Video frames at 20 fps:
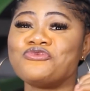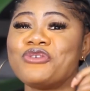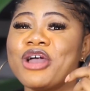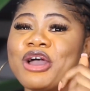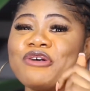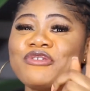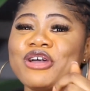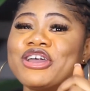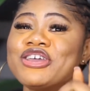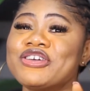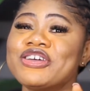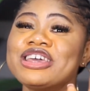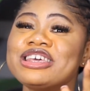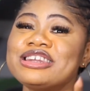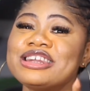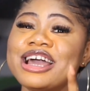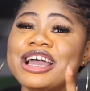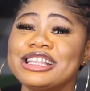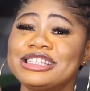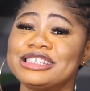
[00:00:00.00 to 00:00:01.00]
Where were you
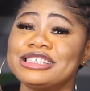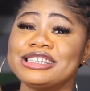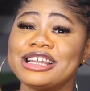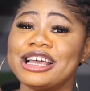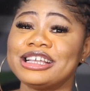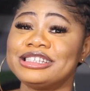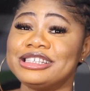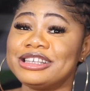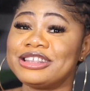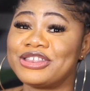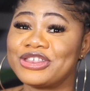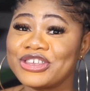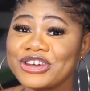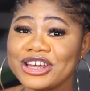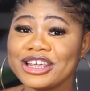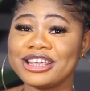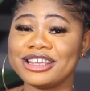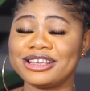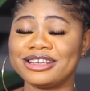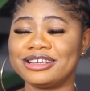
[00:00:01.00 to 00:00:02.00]
in
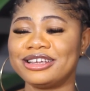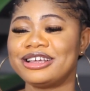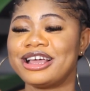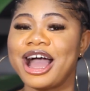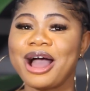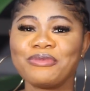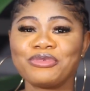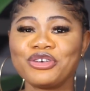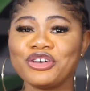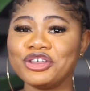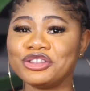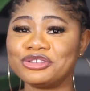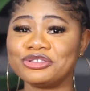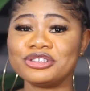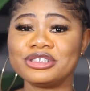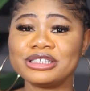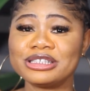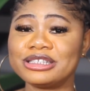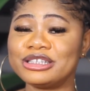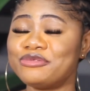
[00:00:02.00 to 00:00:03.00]
1993? I'm going
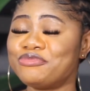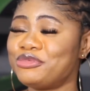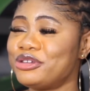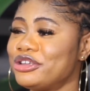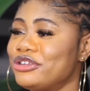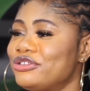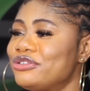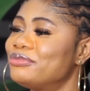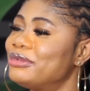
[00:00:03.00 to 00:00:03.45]
to discipline